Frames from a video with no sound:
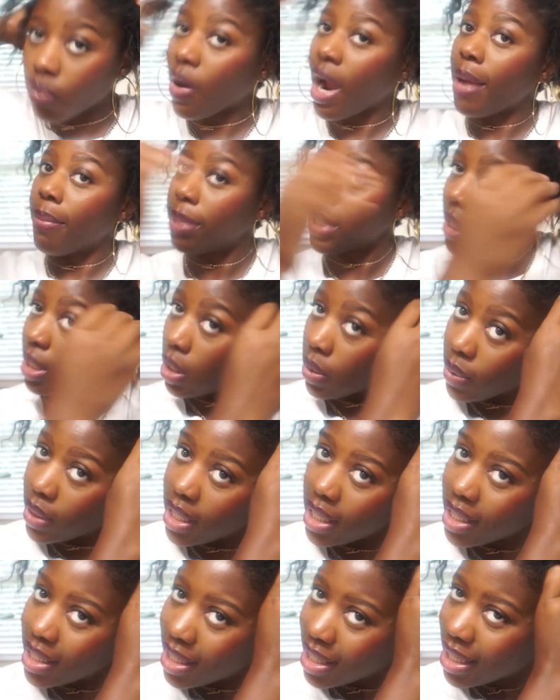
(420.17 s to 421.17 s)
right below
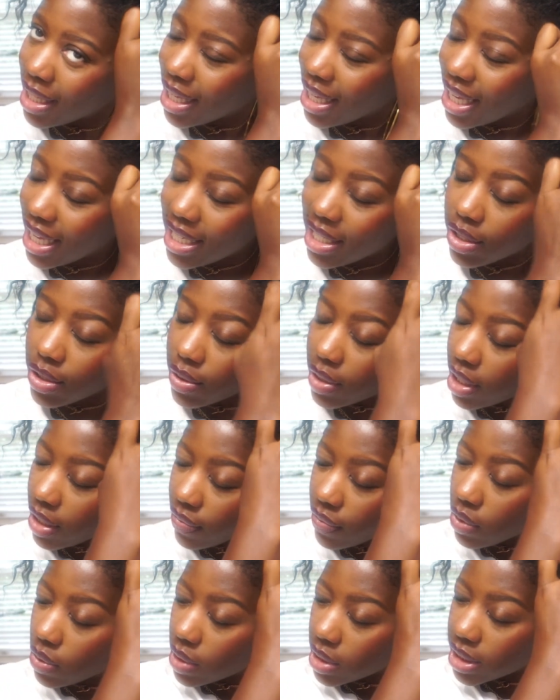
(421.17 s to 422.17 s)
it, and it'll
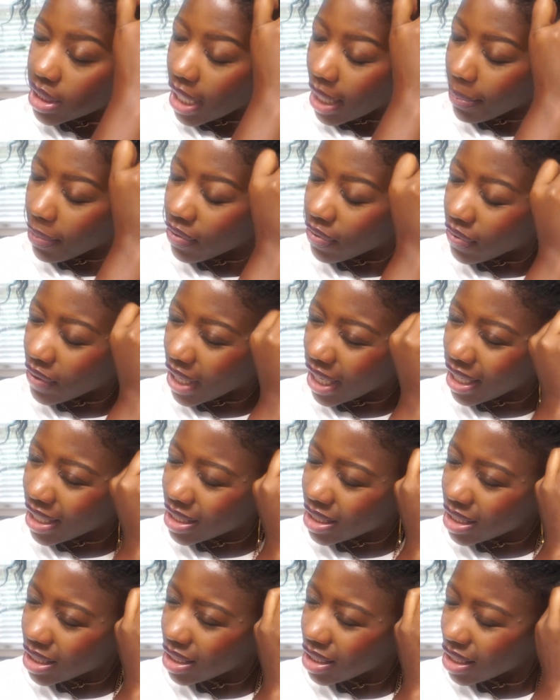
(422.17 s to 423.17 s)
give you the same
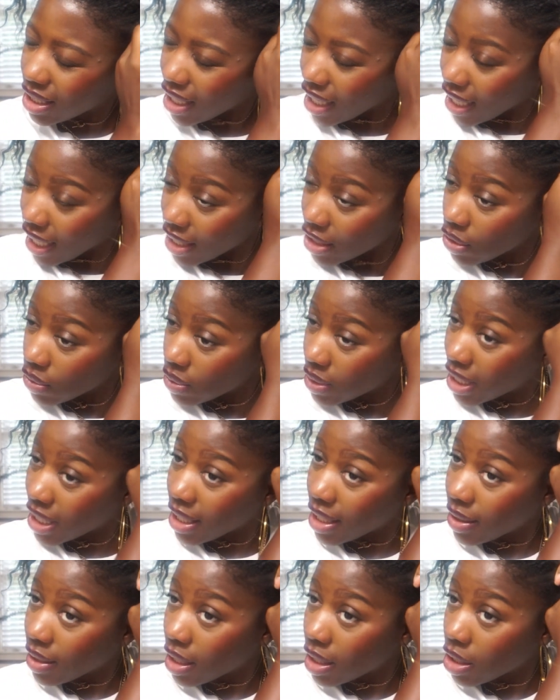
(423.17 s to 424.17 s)
effect, and you'll
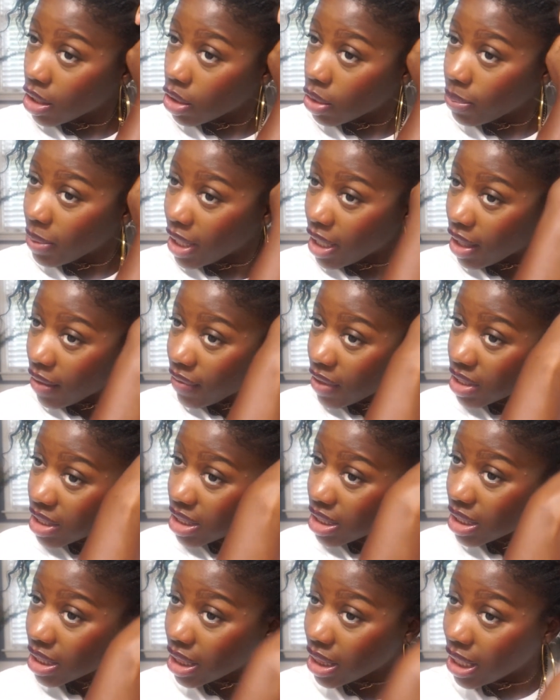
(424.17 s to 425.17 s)
get a little bit of a
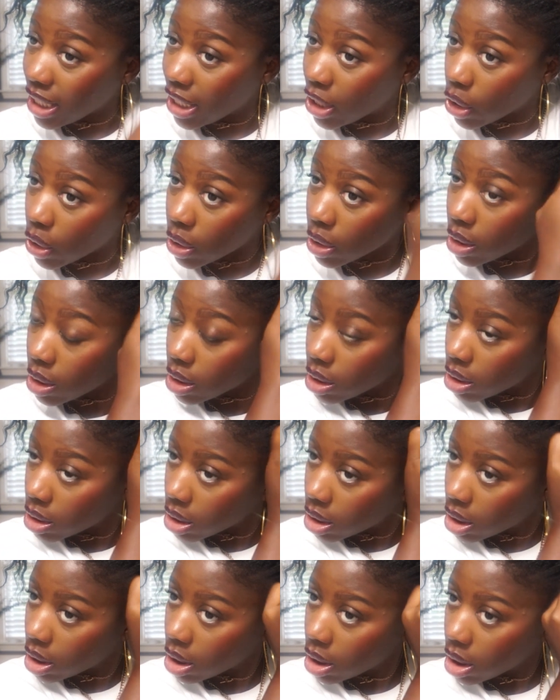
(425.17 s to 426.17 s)
sleeker
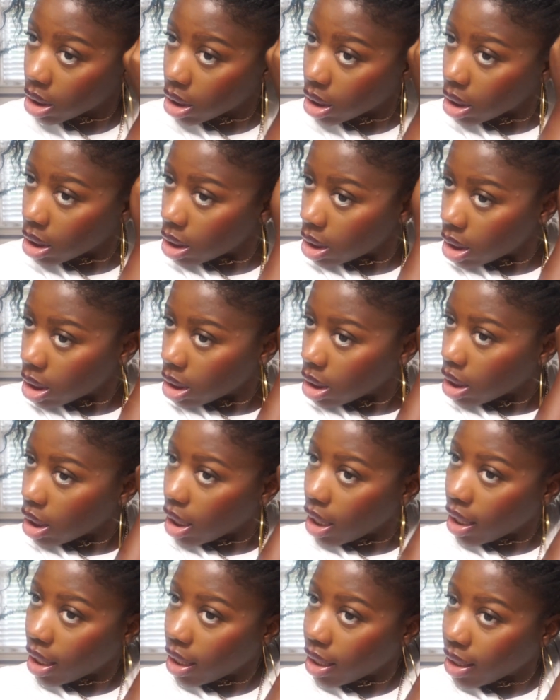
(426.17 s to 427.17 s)
look.
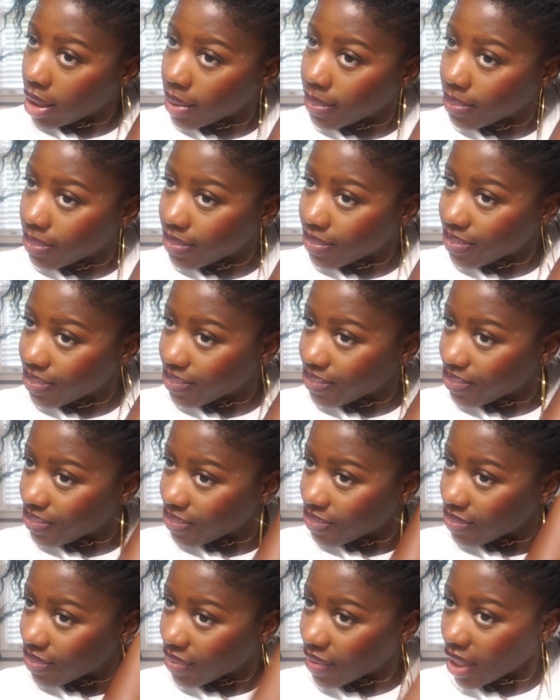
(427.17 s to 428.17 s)

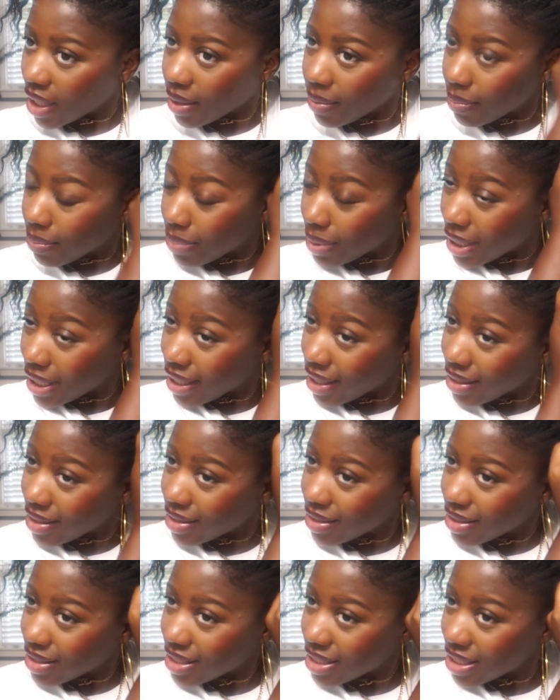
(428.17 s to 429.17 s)
But
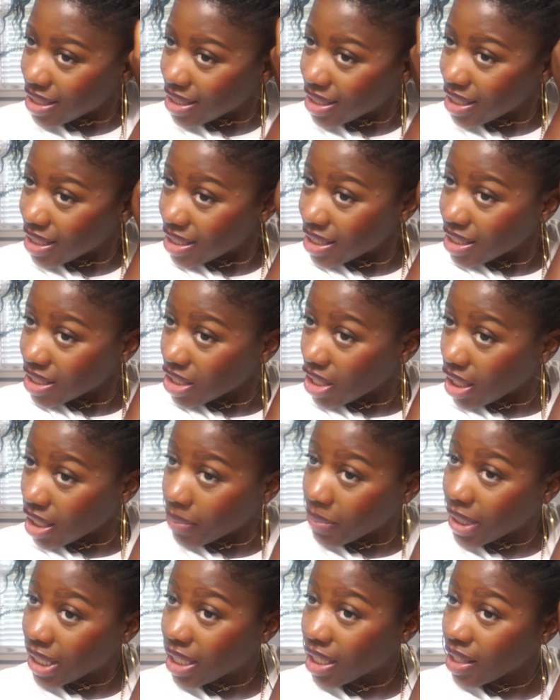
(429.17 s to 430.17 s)
since this is
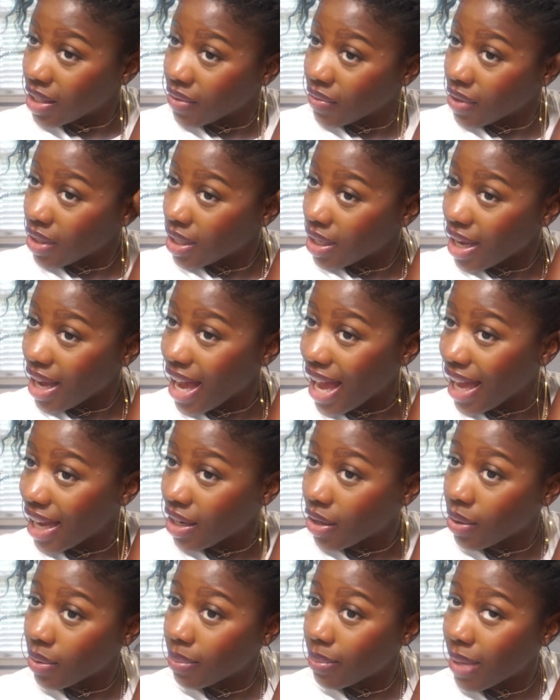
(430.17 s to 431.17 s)
gonna be covered, I
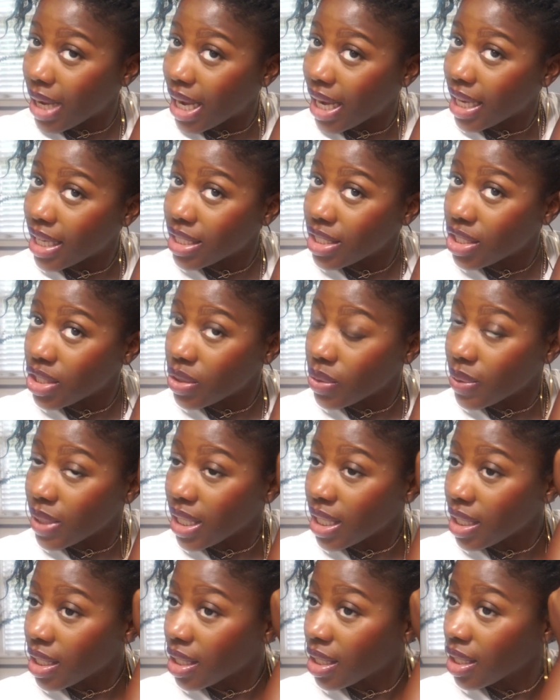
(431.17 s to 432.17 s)
don't mind
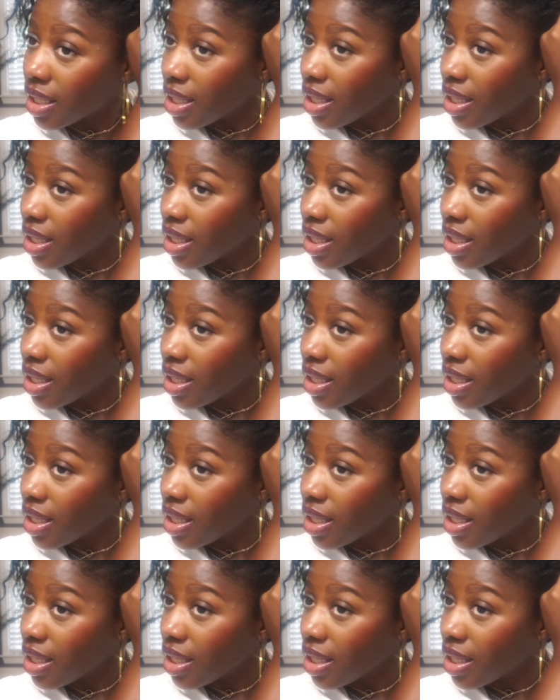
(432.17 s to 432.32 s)
doing